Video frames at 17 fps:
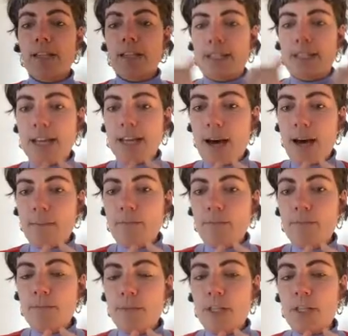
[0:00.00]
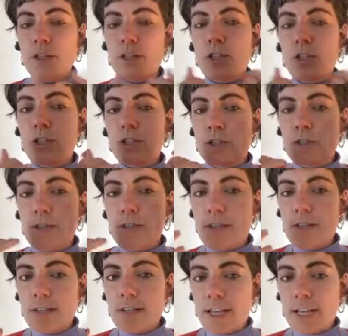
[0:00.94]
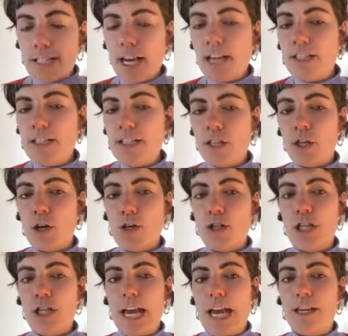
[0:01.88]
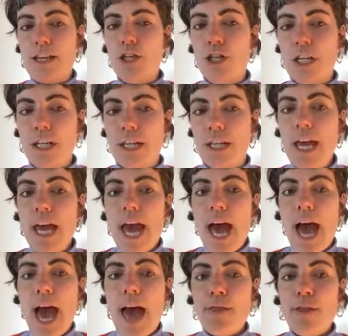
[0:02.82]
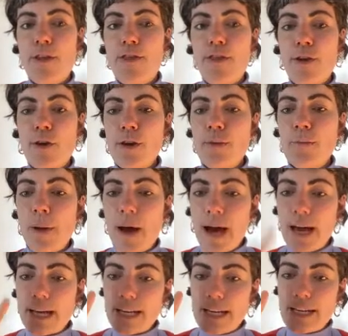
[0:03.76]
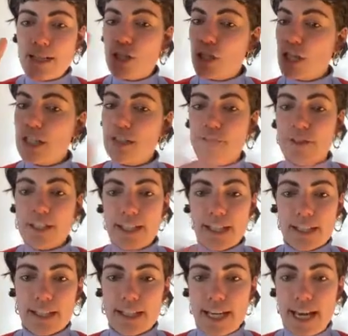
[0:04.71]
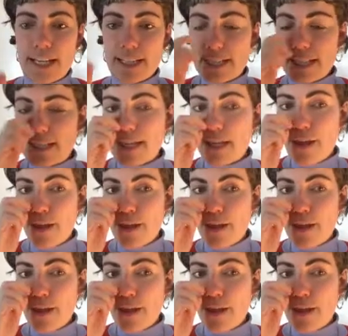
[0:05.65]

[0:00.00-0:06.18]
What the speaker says: come to conduct a negotiation and the third party just facilitates.